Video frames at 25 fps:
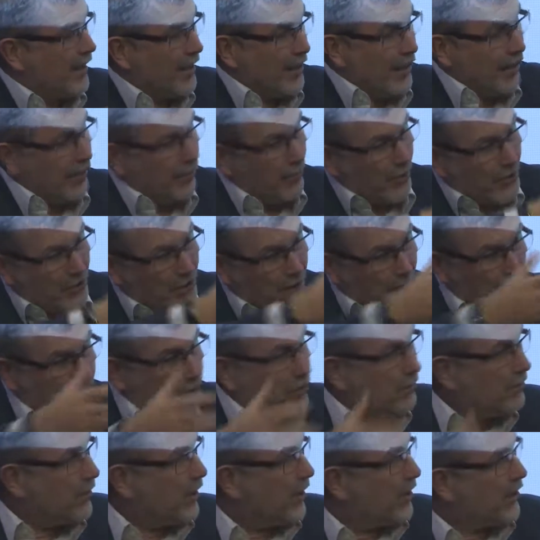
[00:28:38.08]
but if
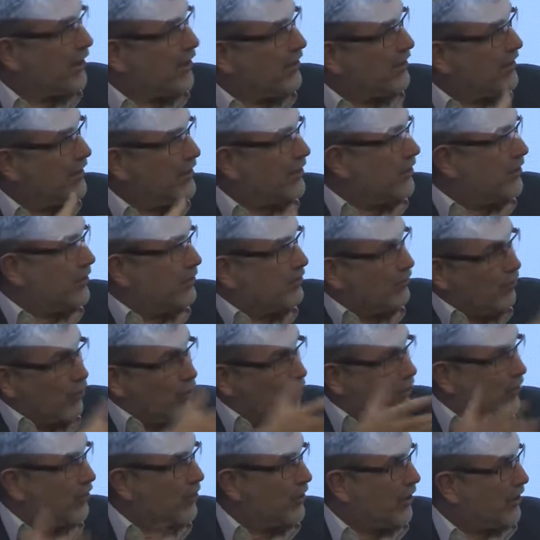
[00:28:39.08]
the market is
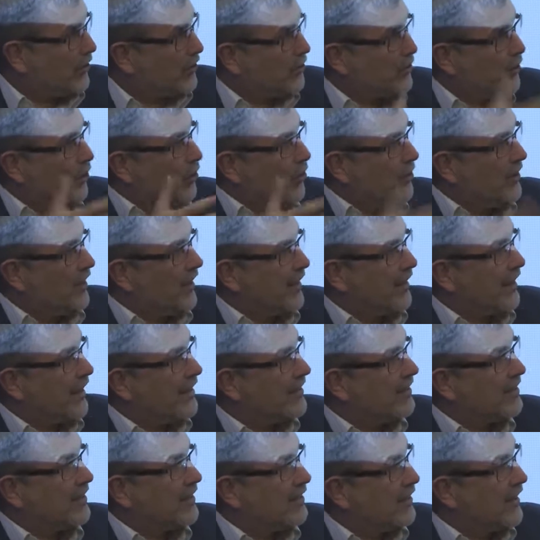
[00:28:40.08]
overall strongly
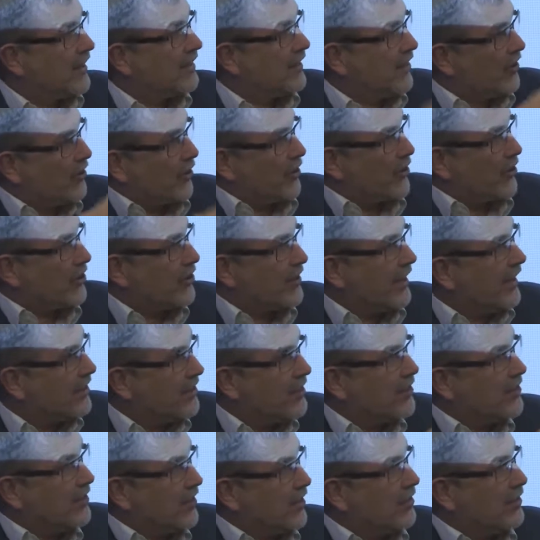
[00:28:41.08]
against it, that there are
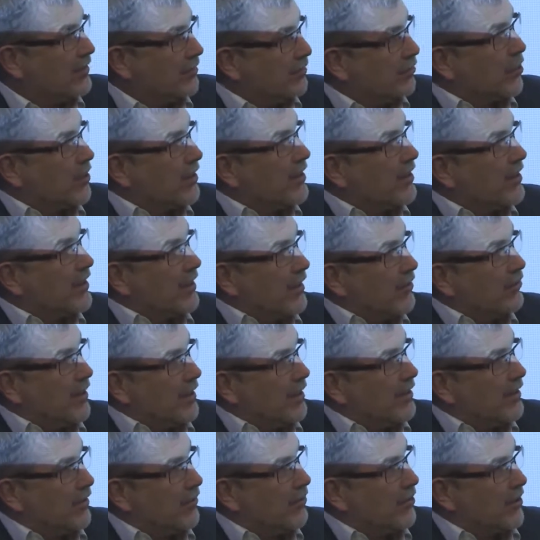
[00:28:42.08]
sanctions, it's politically
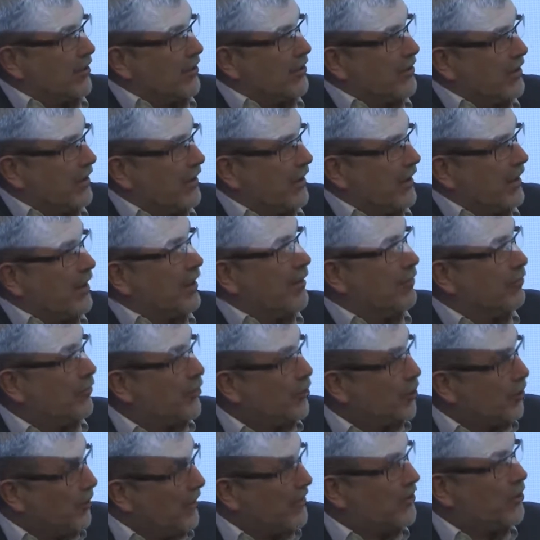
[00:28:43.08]
very difficult.
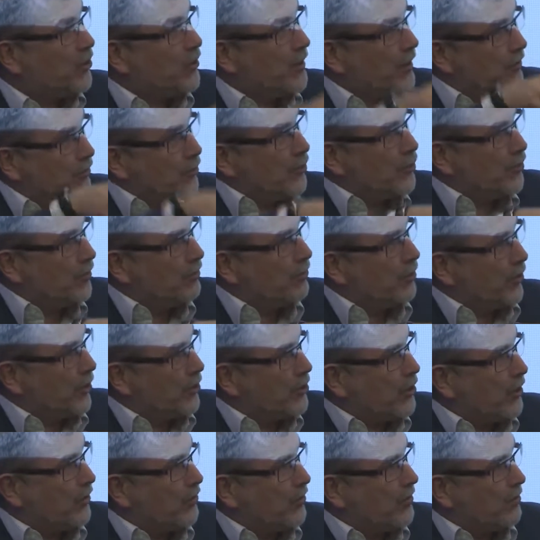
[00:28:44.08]
But once you have the
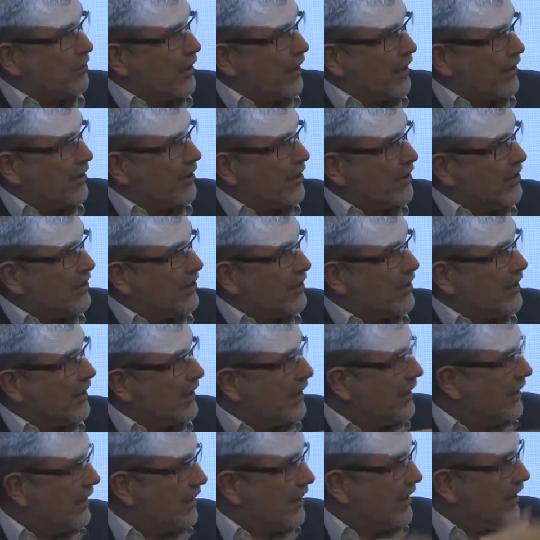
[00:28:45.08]
support of the market,
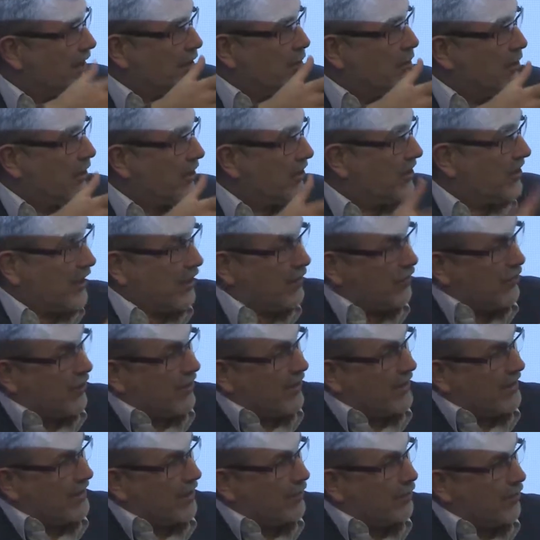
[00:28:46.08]
it works. Take, for
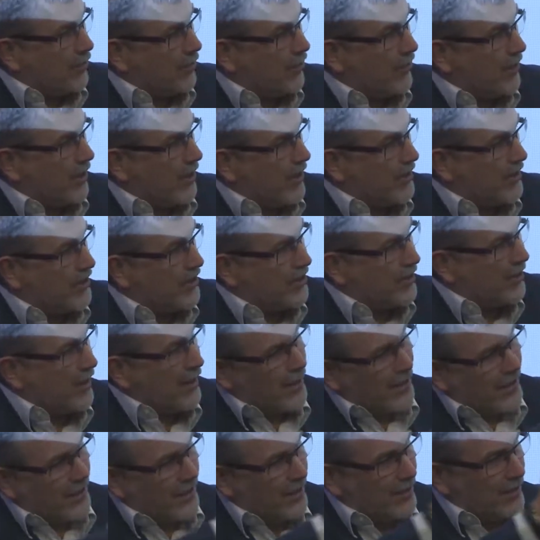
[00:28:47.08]
example, France.
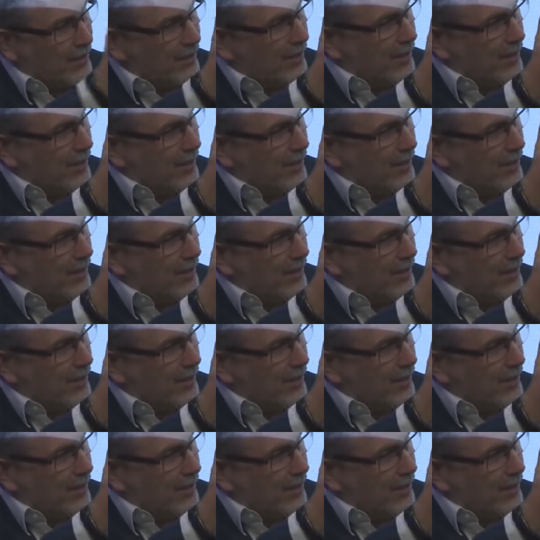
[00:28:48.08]
Till